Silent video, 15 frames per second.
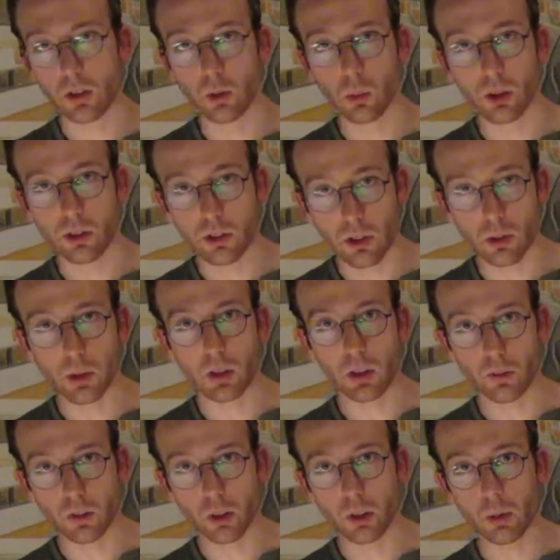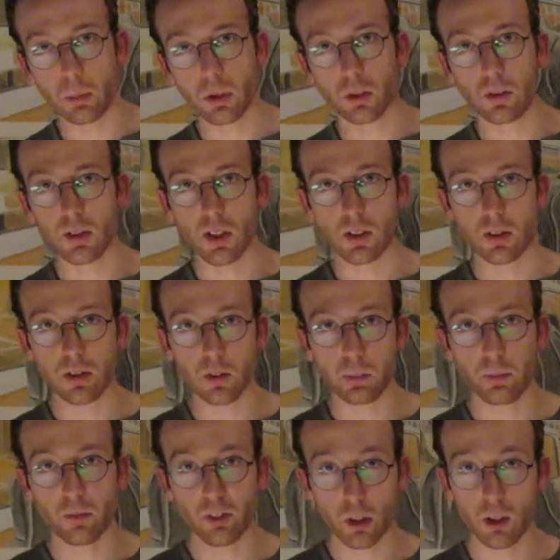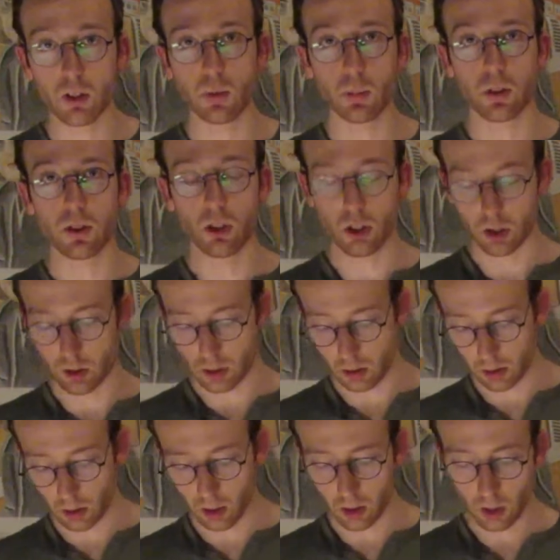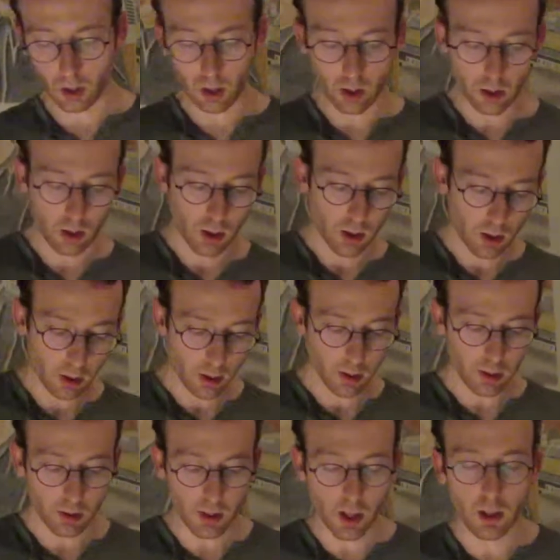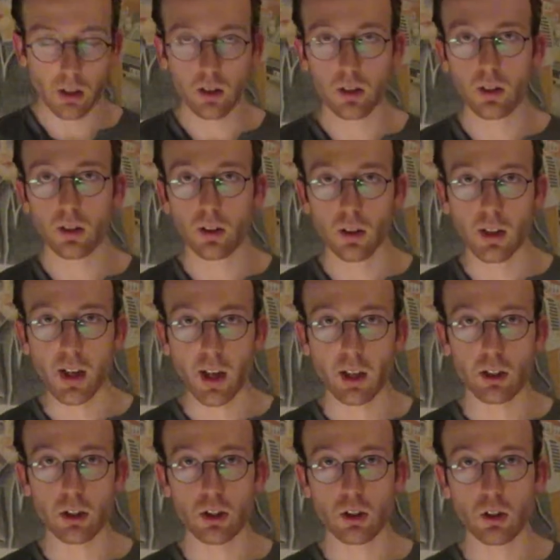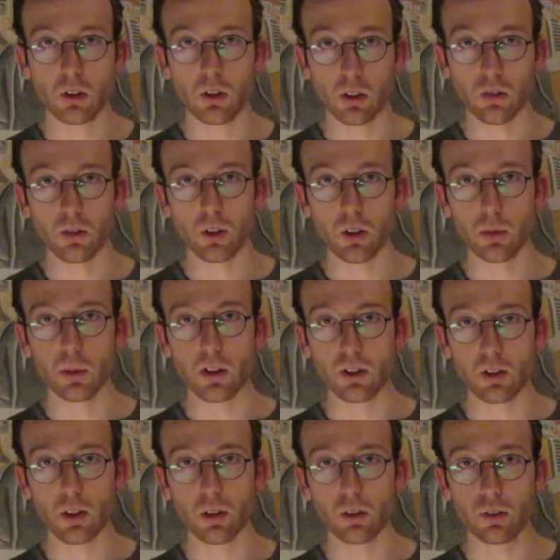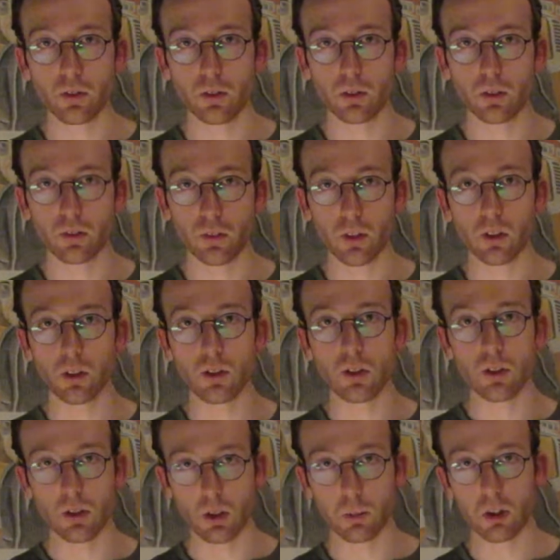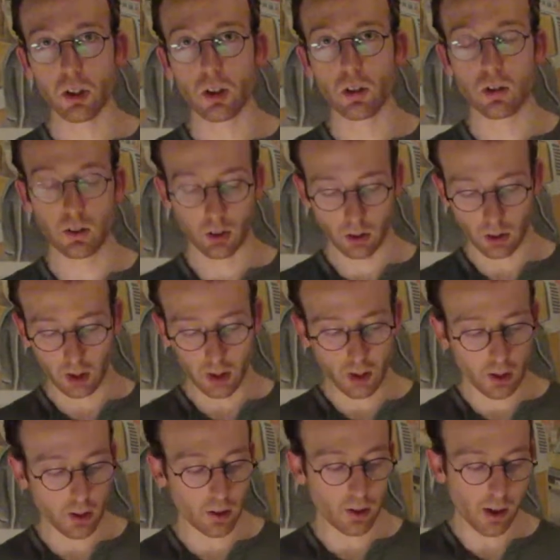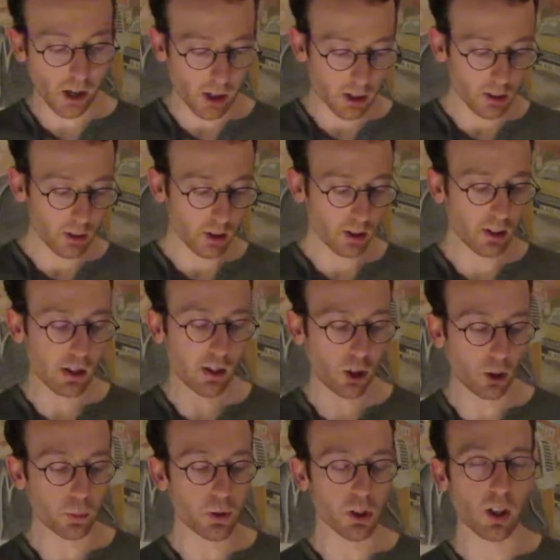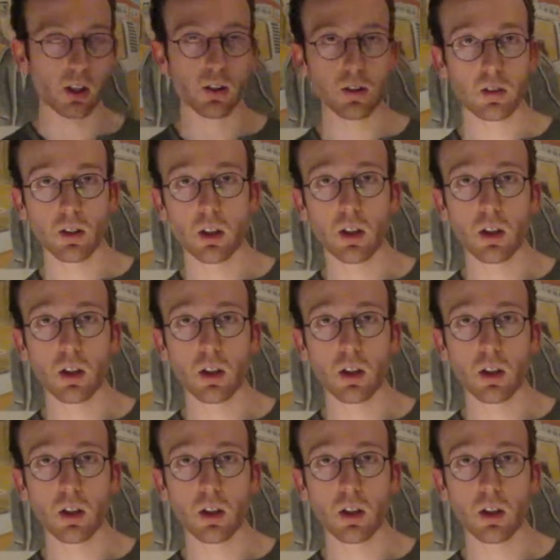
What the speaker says: the one doing the verb, takes the first position. Then the action, the verb itself, follows the subject. Then the object,